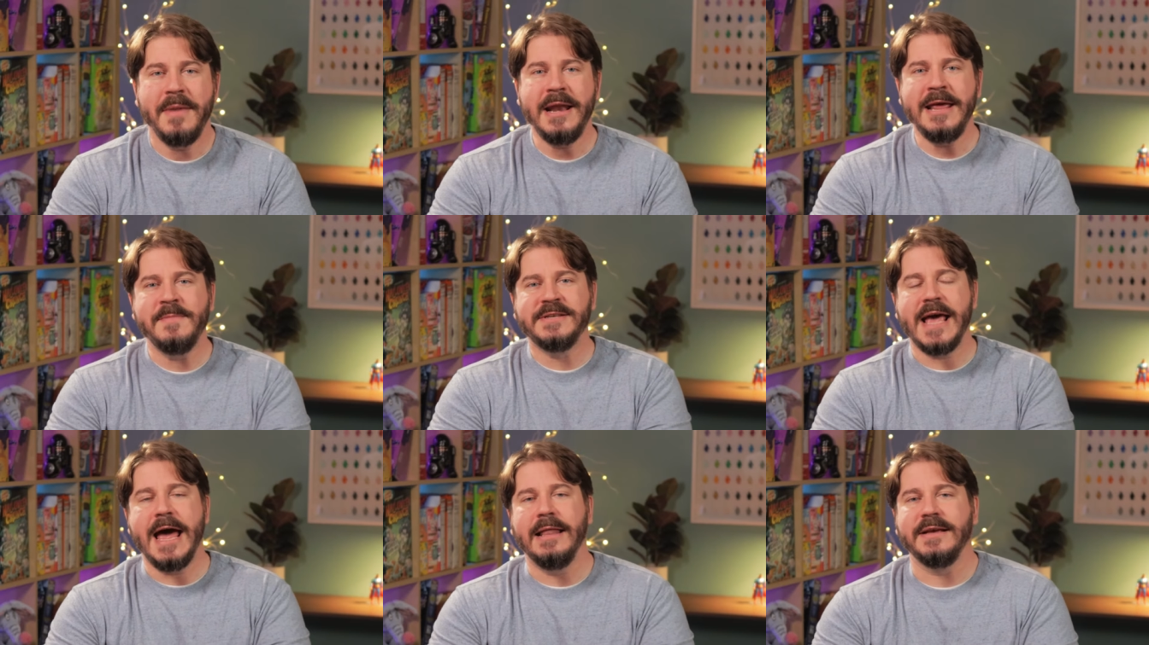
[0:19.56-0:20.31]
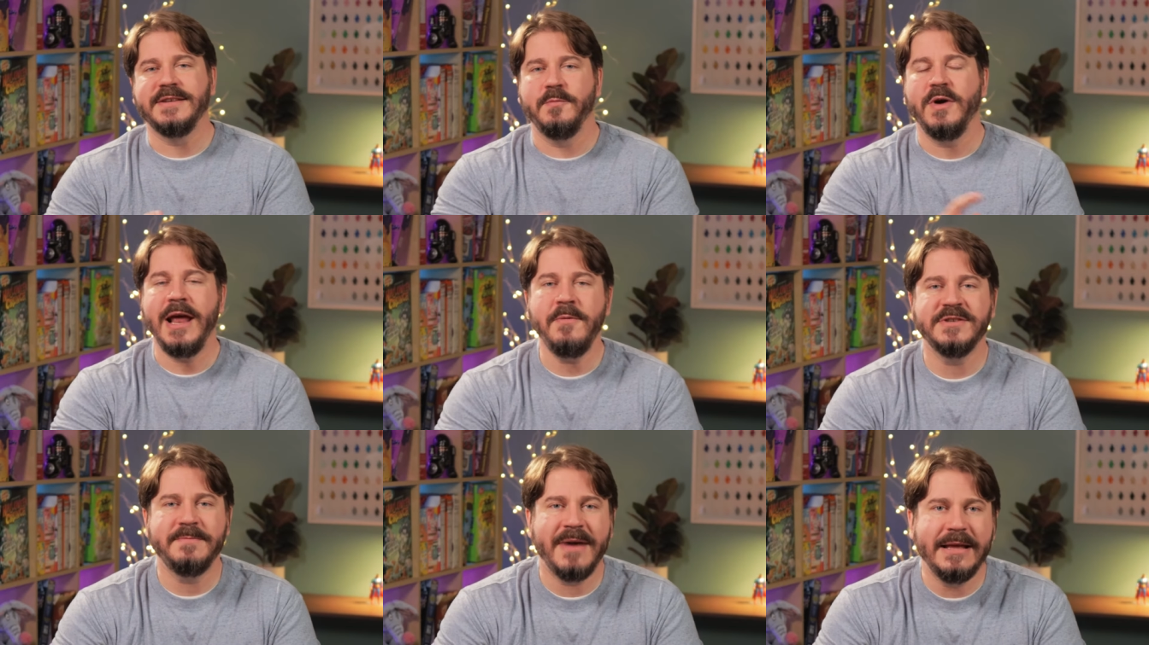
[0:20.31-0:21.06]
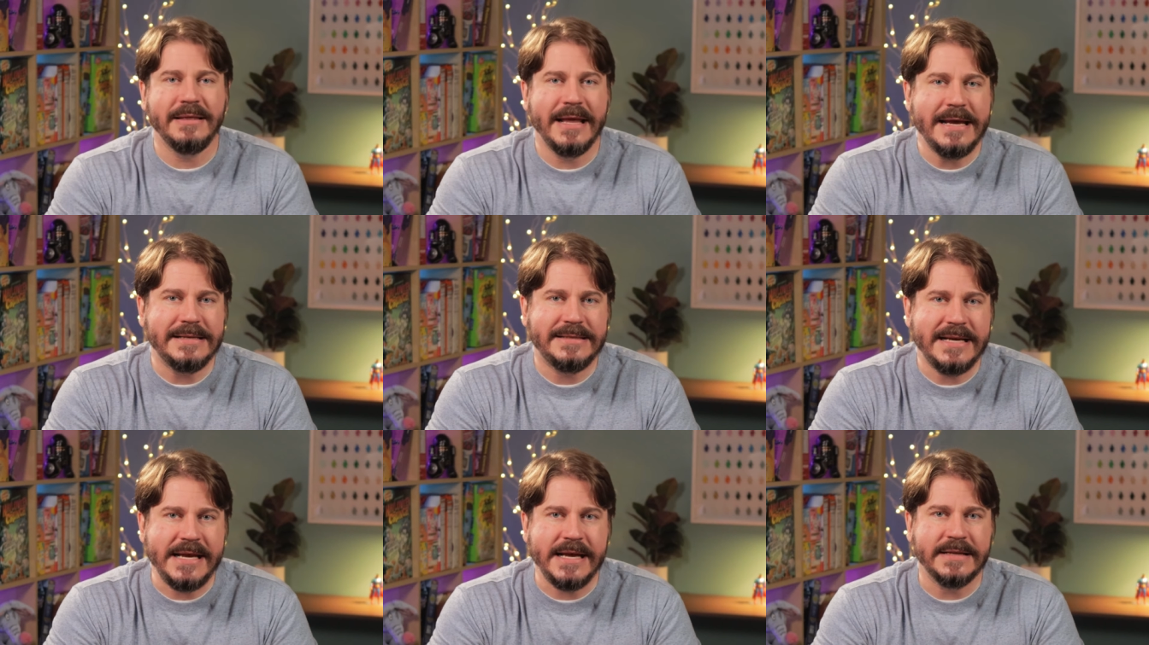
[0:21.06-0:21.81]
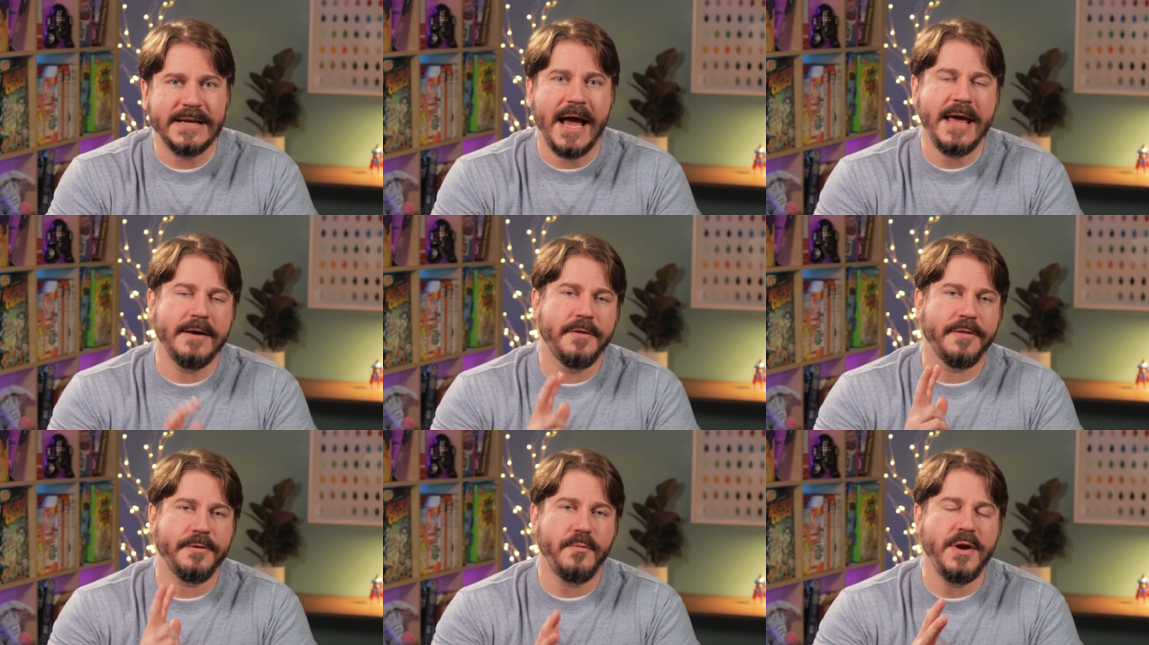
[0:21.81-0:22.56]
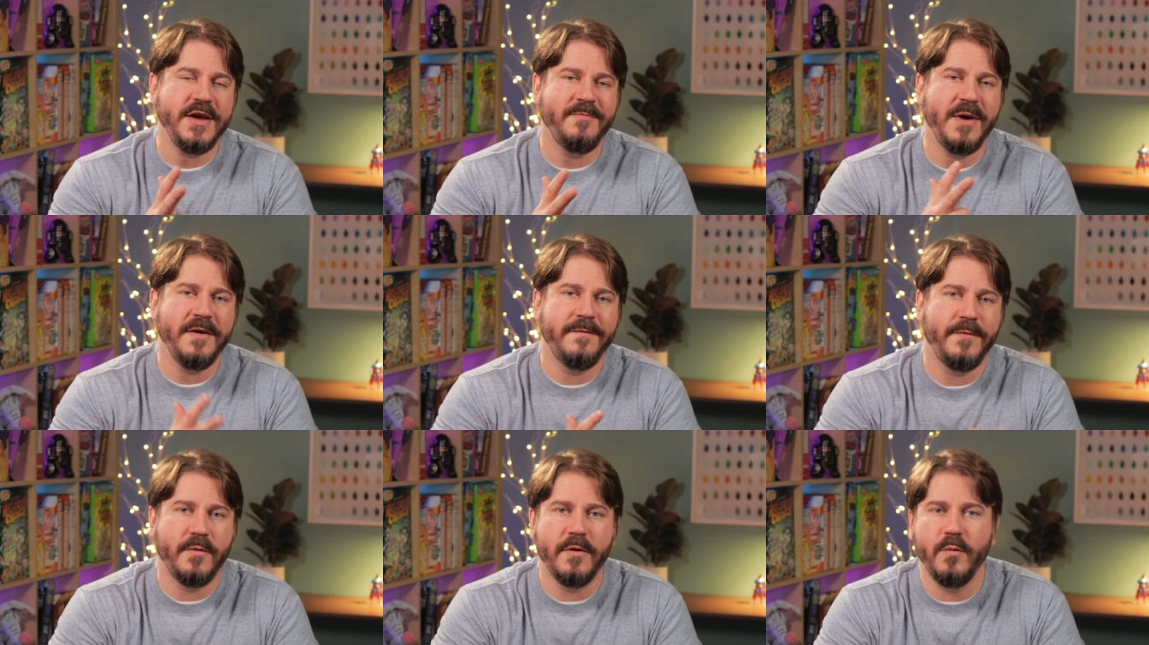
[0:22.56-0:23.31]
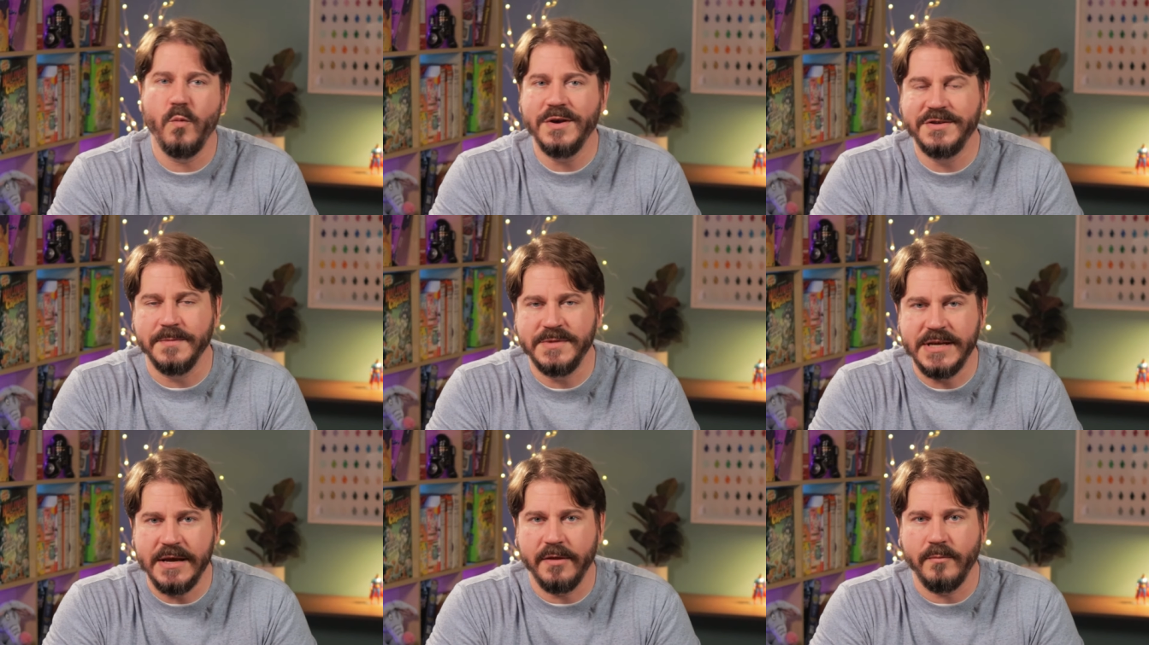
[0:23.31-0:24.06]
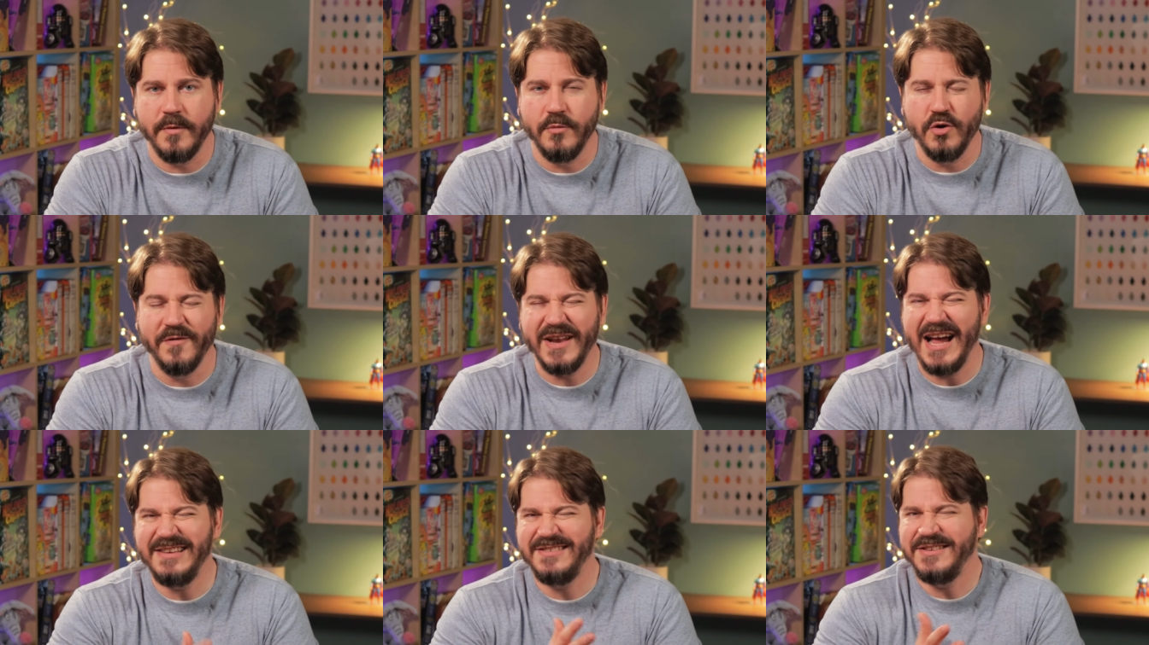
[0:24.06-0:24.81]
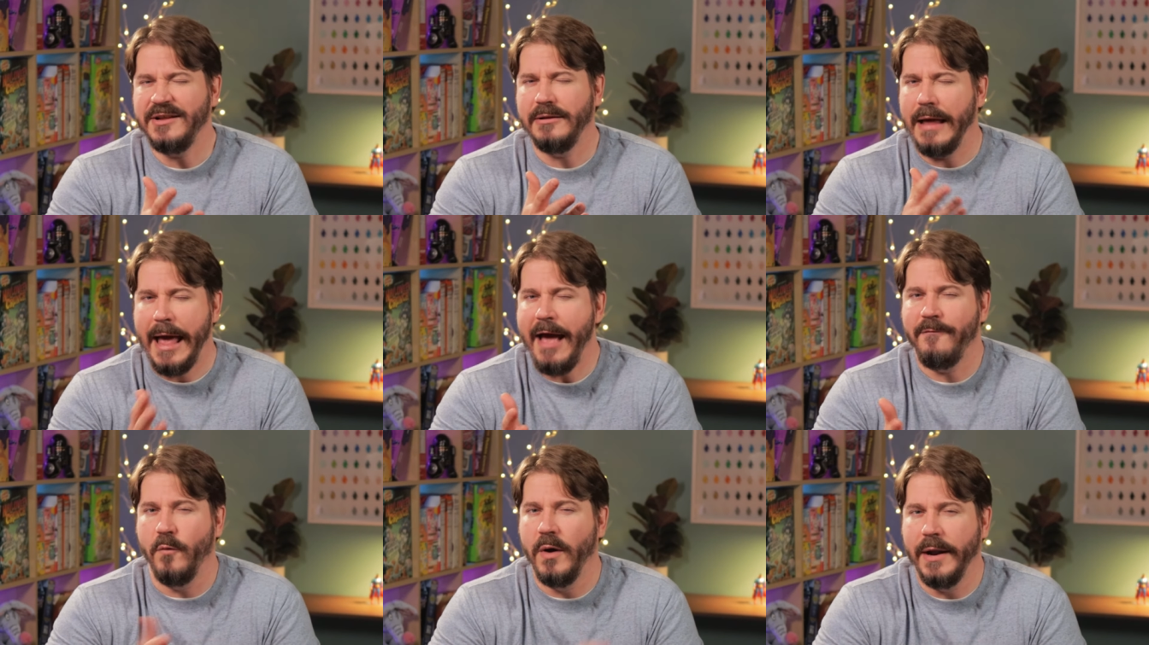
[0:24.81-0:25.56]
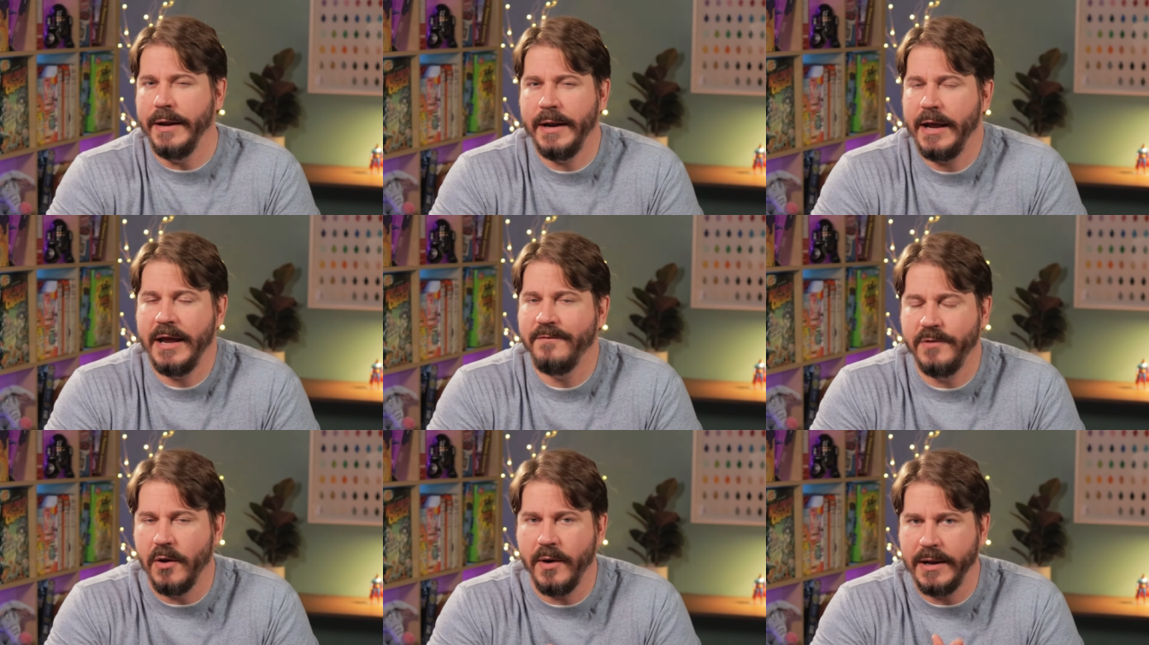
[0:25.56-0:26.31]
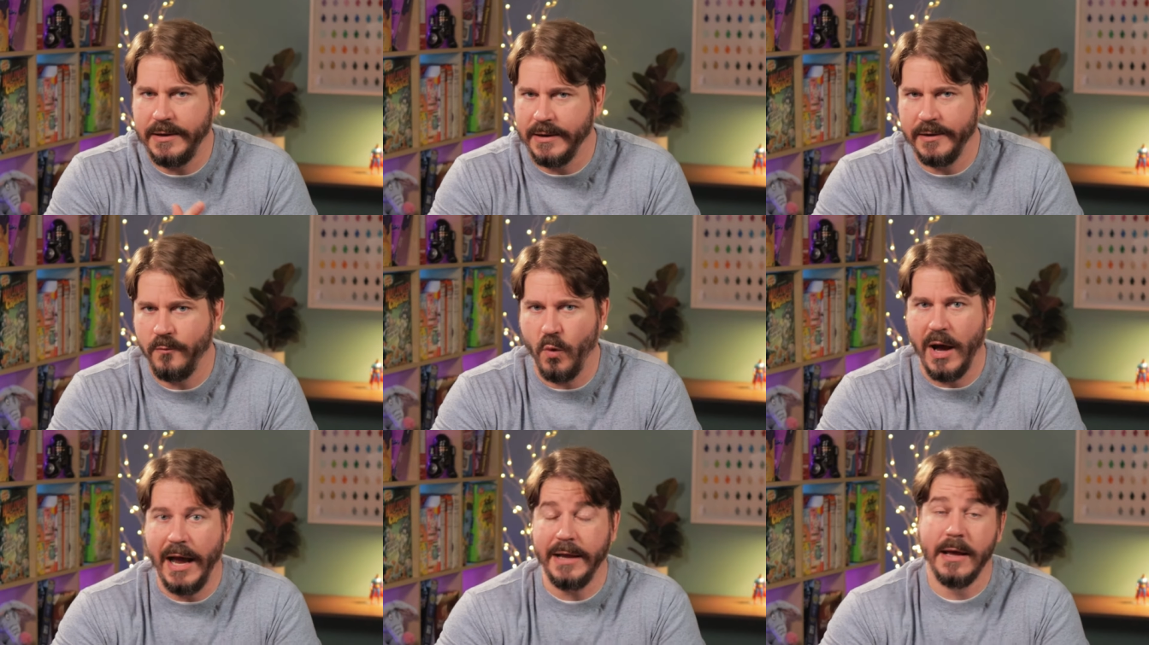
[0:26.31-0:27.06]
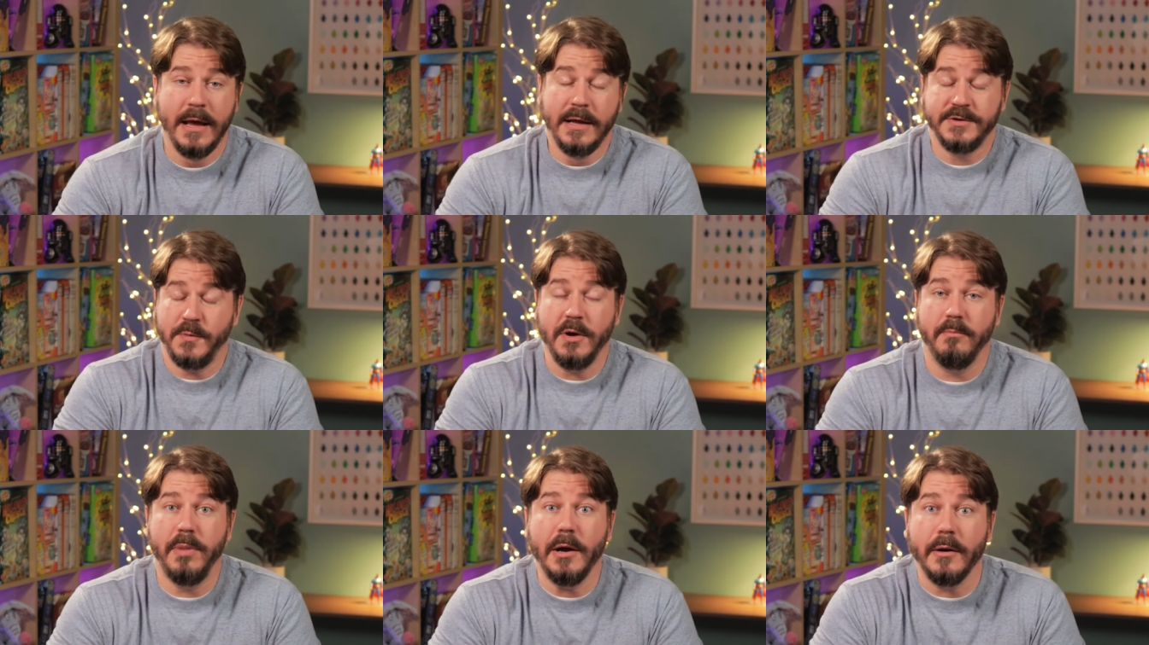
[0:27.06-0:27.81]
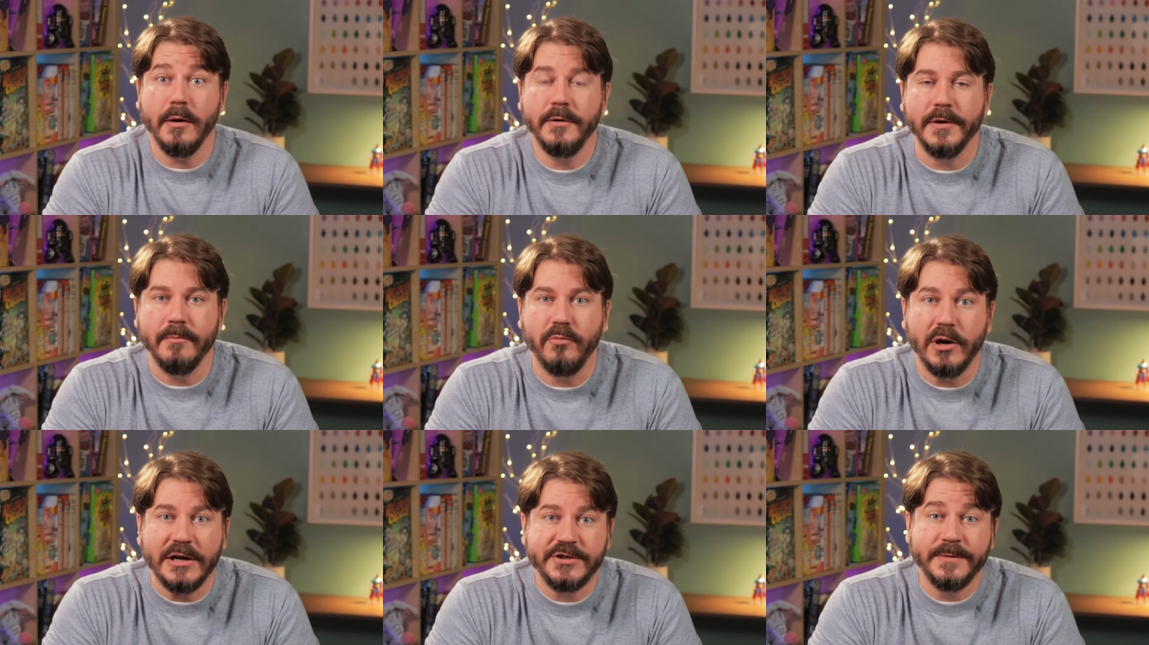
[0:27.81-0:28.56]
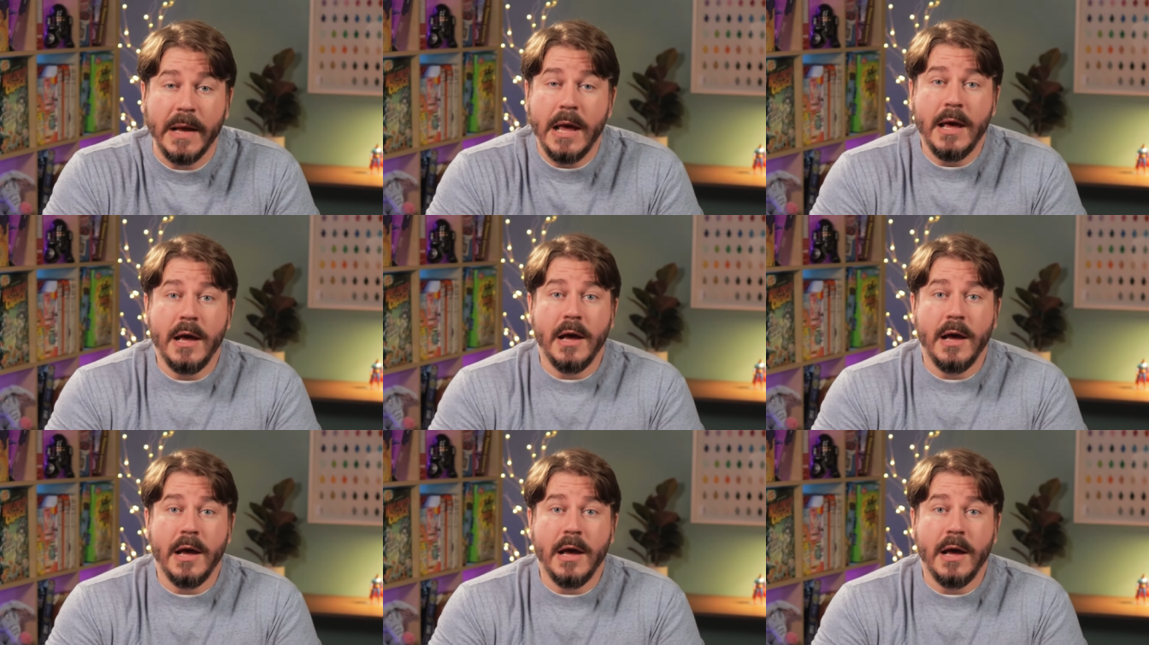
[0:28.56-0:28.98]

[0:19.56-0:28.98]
My name is Alex, and when I was in my late teens, I had three of my four wisdom teeth removed. I still have one, and I have no idea why. It's a real bugger to brush.